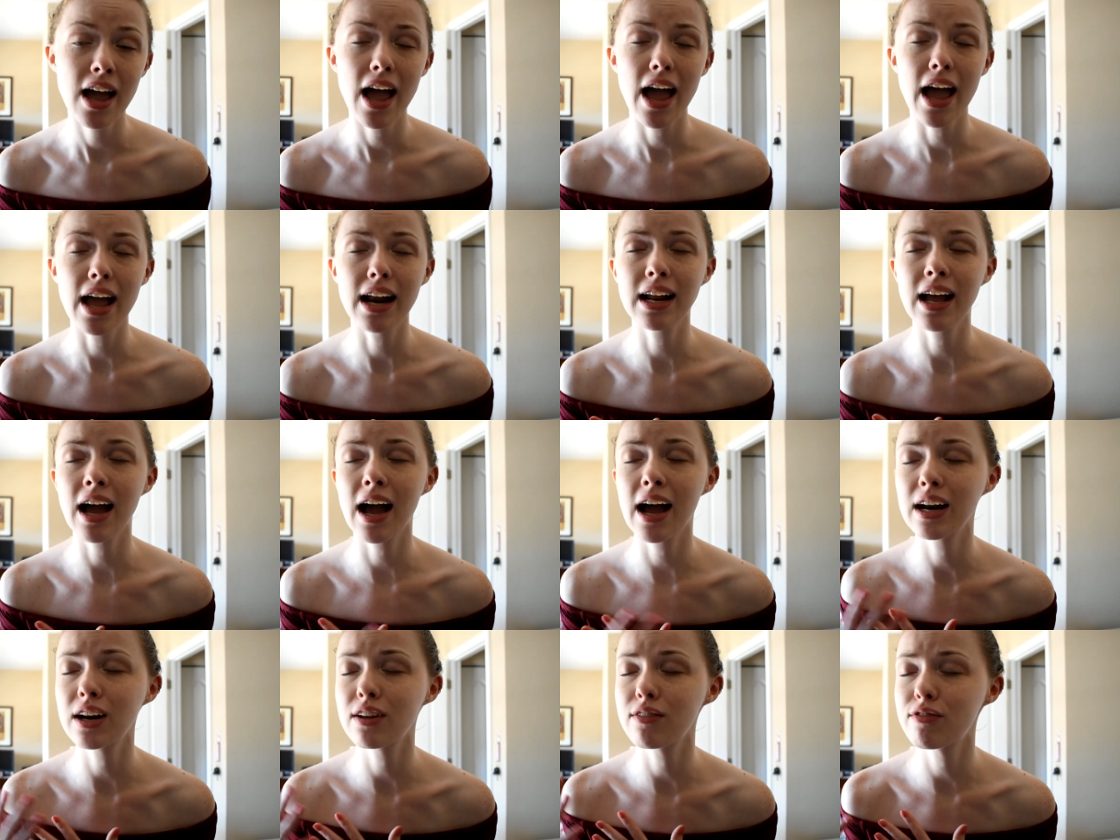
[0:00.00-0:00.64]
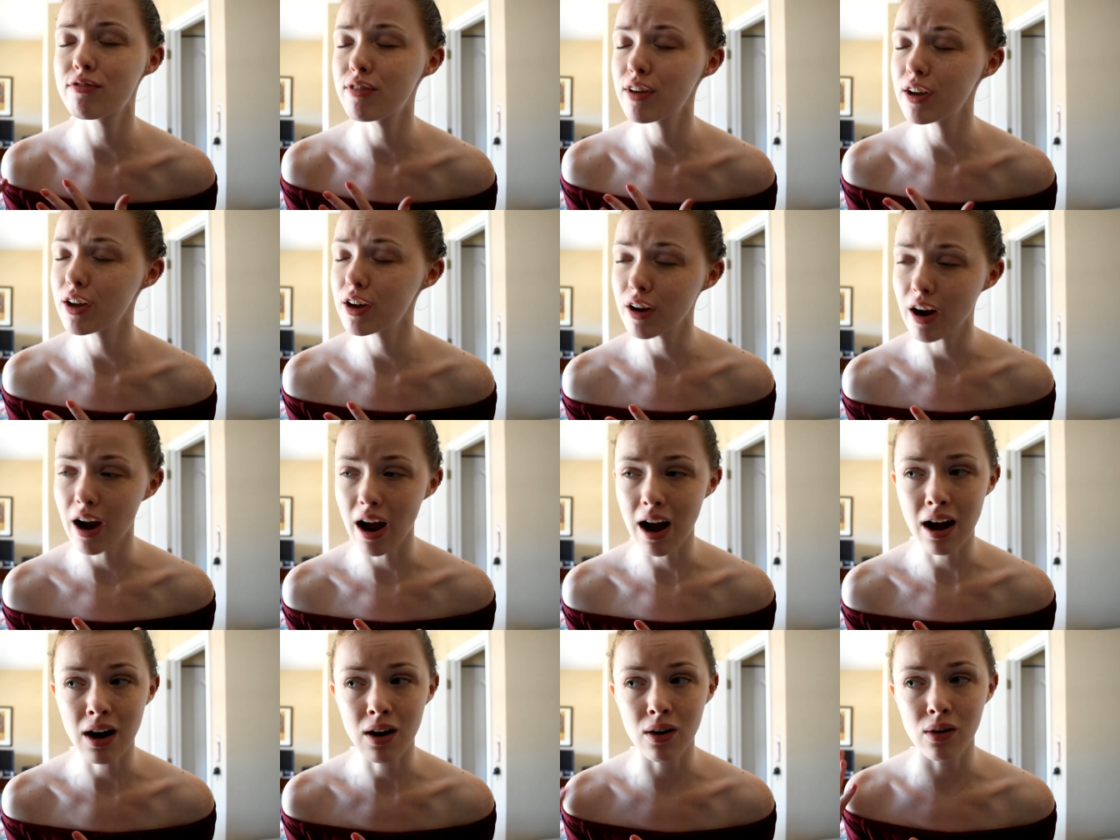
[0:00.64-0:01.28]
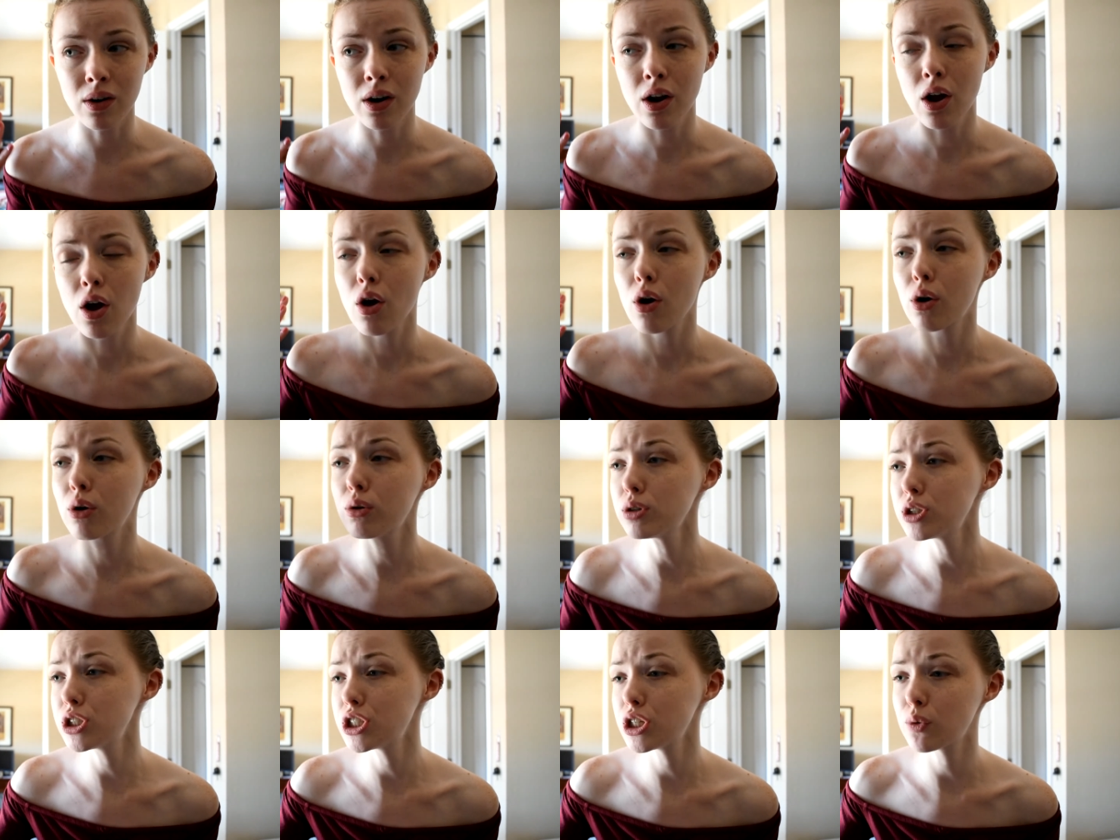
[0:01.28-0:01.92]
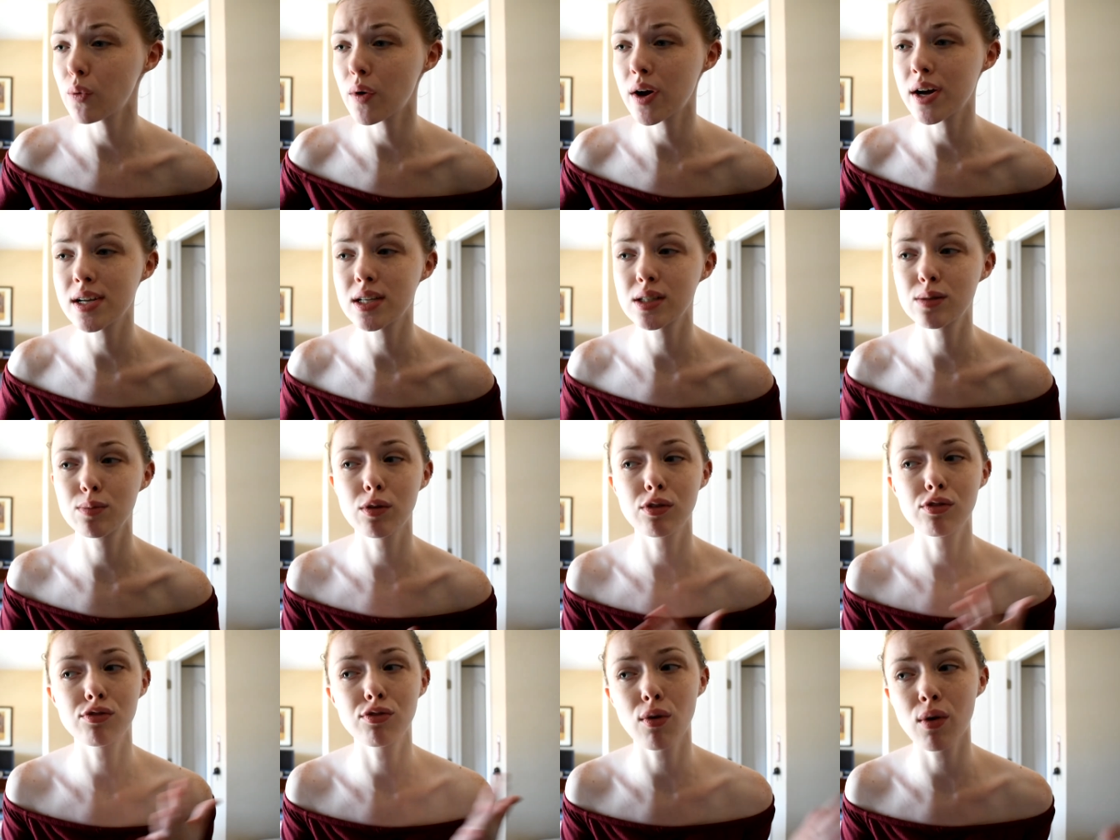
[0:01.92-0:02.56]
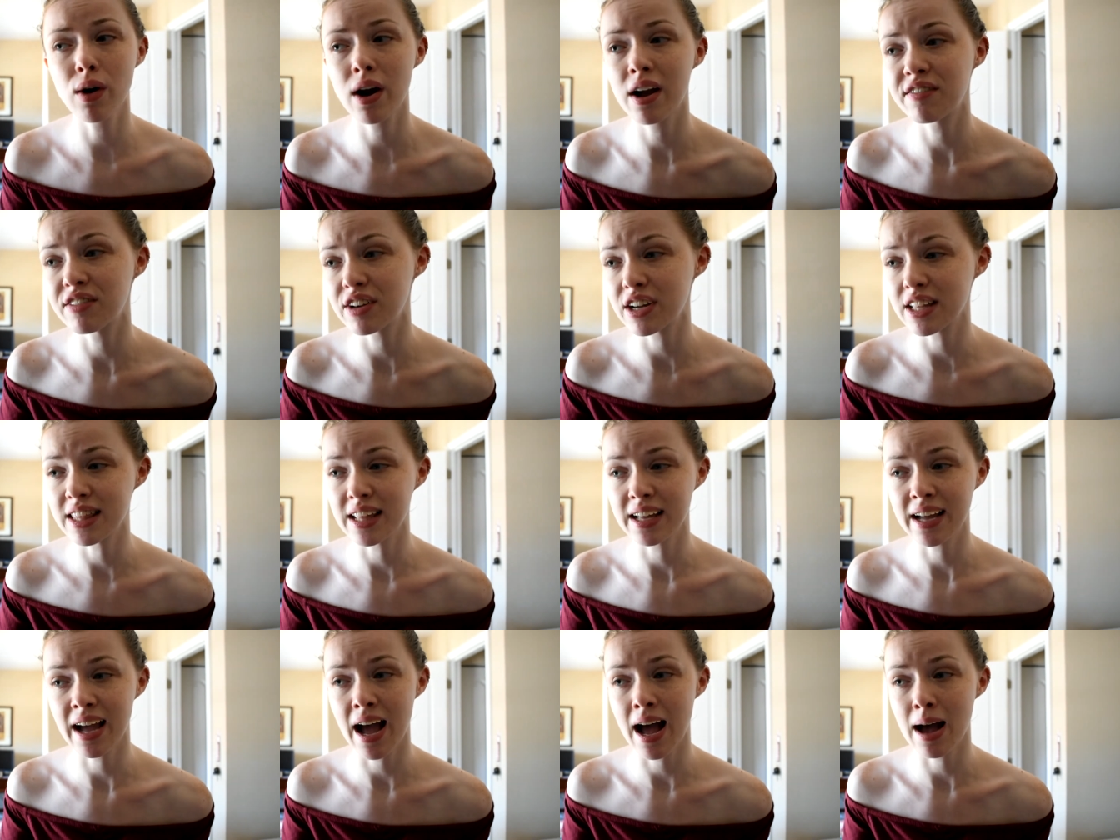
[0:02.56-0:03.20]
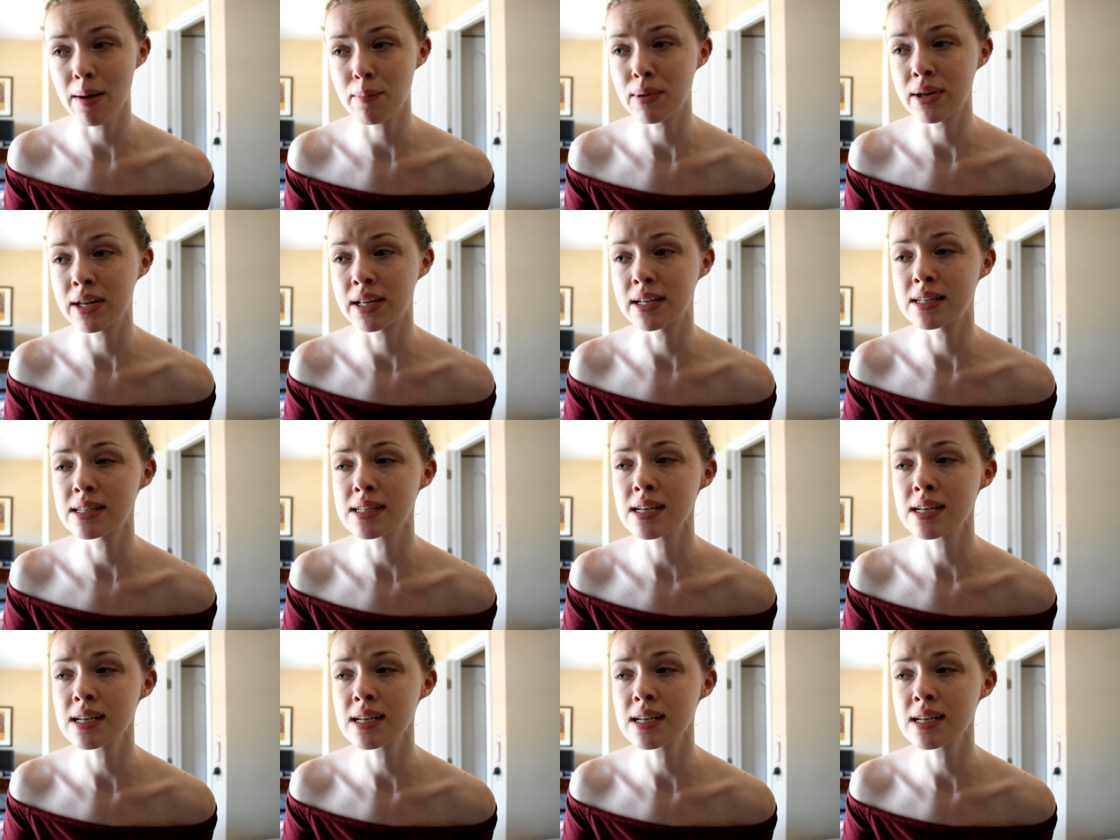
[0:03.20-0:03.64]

and kind of figure out who she was before everything happened.